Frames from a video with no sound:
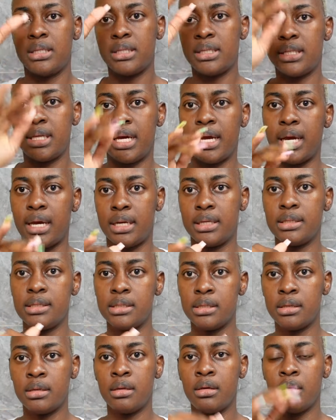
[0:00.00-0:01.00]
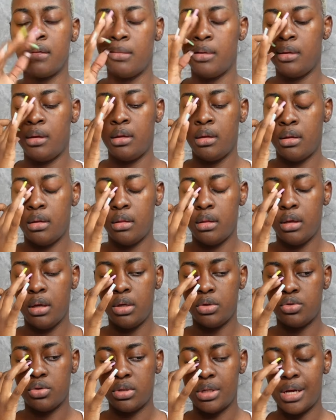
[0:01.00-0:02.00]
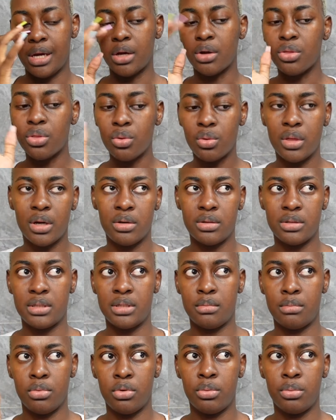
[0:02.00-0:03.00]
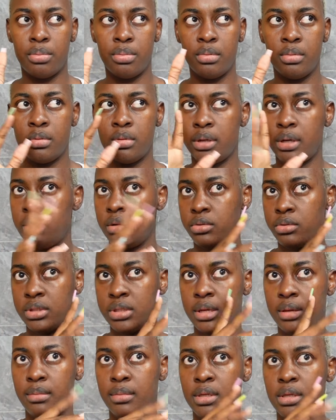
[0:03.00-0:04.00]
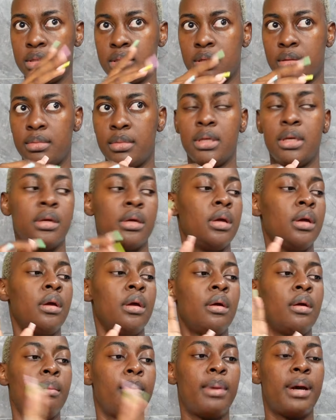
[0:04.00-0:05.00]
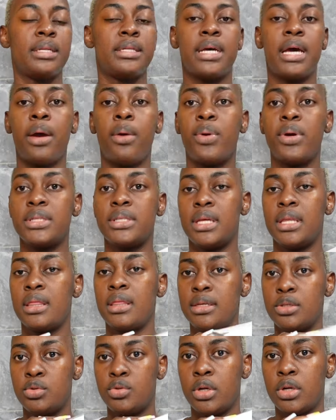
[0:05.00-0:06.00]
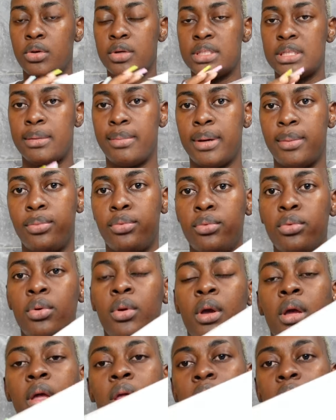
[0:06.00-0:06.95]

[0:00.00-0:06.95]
stairs. I think it was like 2,000 bob or something. But I wanted this one, kwa sababu.